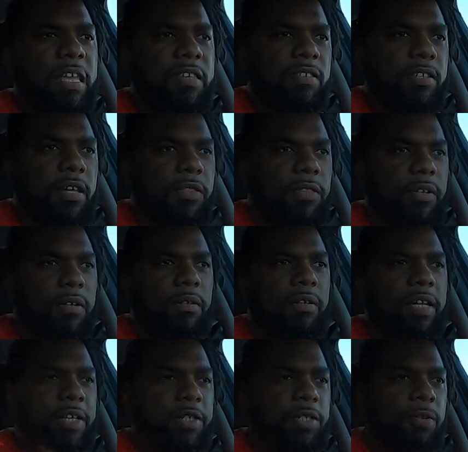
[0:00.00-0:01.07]
another
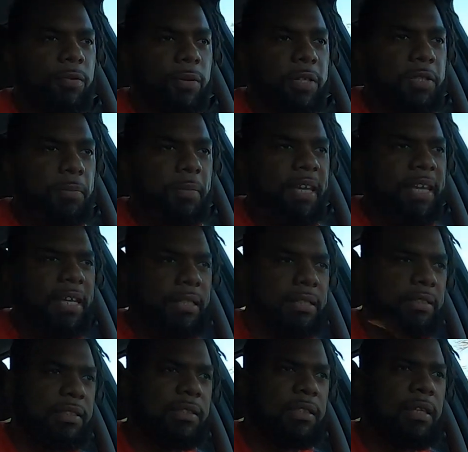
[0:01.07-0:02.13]
issue, which
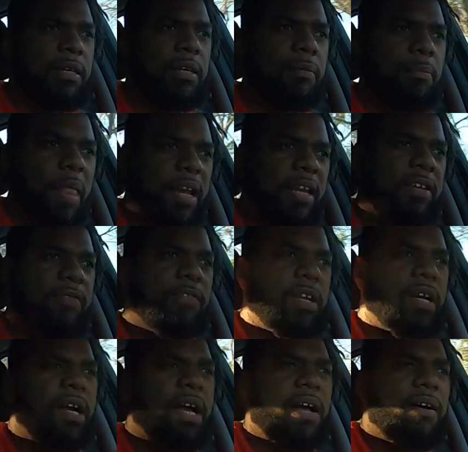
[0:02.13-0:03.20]
means I need to
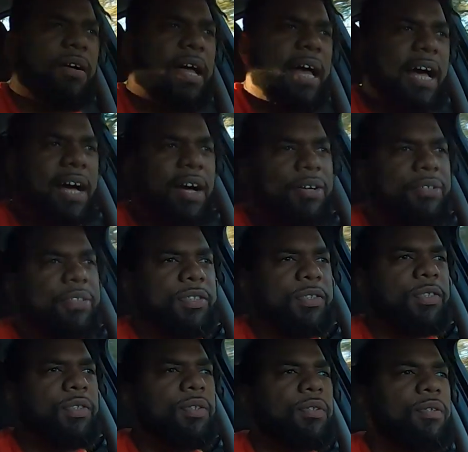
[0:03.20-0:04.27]
figure out how
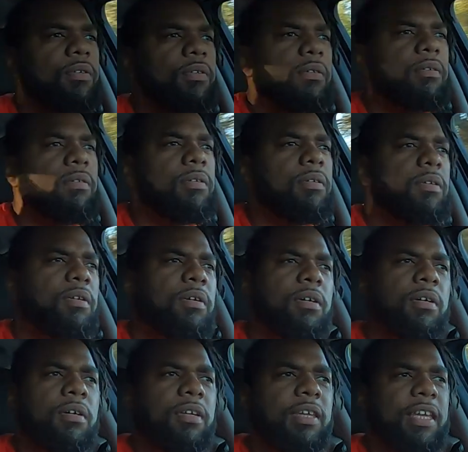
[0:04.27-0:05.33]
to
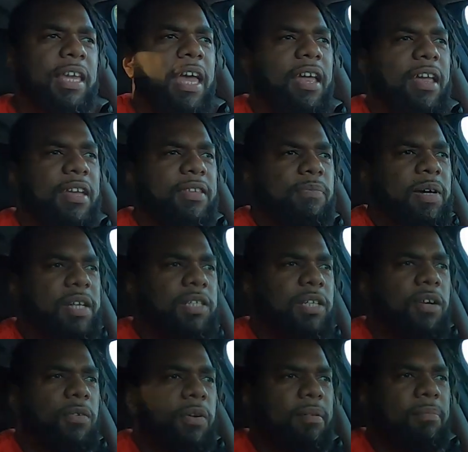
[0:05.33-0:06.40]
get as much
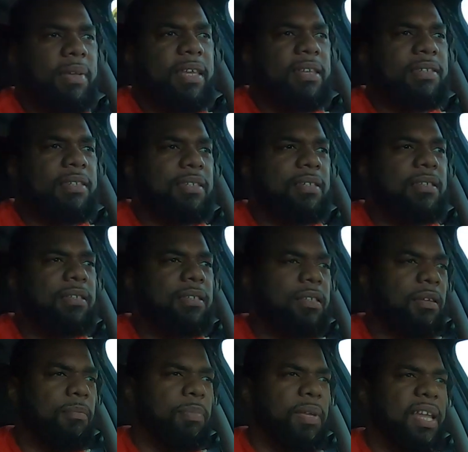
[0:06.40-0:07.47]
equipment
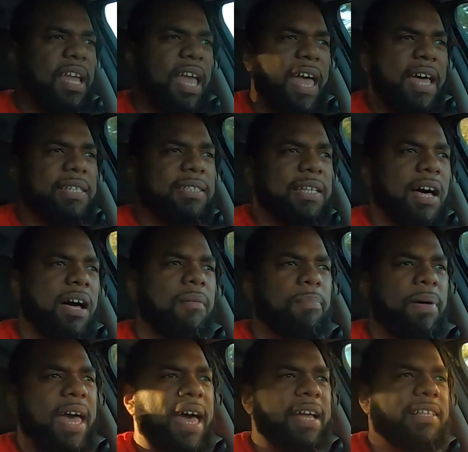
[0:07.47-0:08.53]
to be as
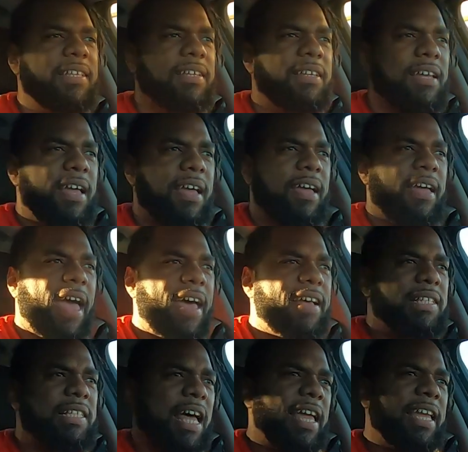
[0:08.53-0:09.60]
compact
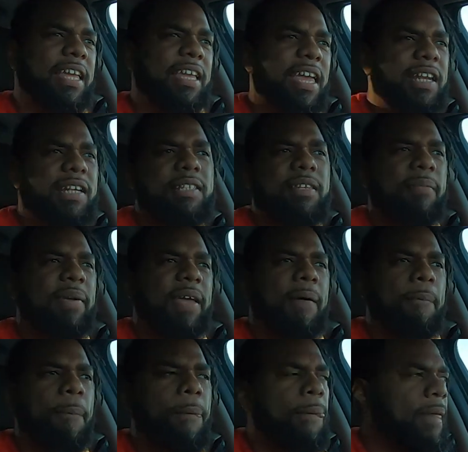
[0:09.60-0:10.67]
as I can get it to be.
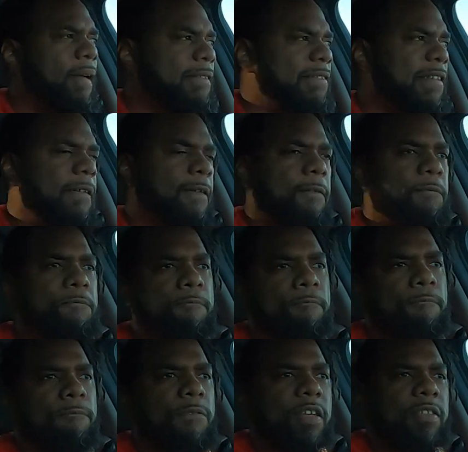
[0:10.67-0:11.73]
So
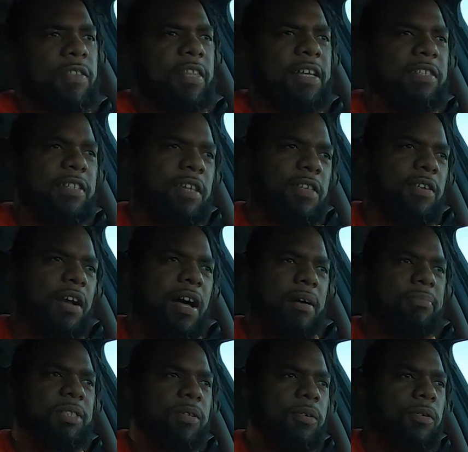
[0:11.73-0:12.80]
that's another
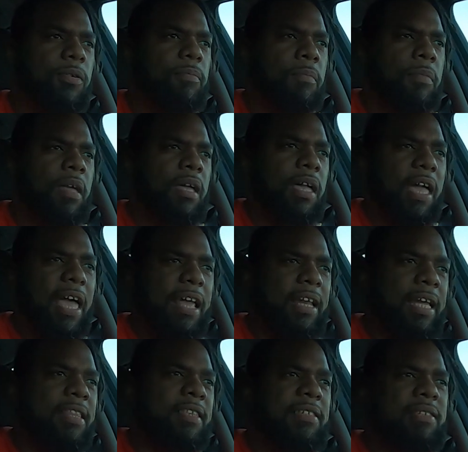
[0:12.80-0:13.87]
obstacle. And
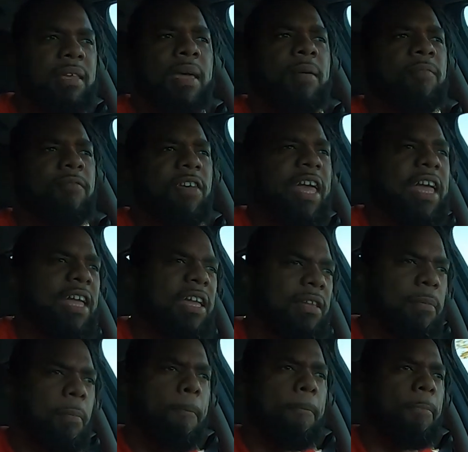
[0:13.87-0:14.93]
in the same
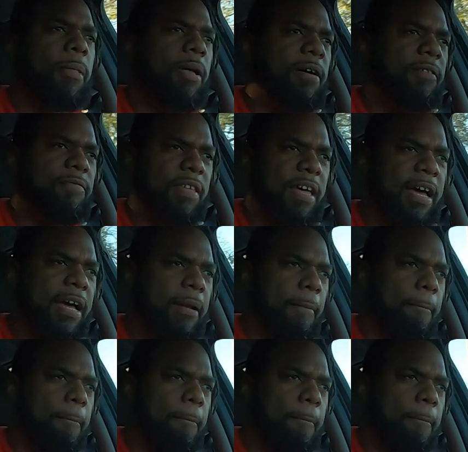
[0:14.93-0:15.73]
vein of that,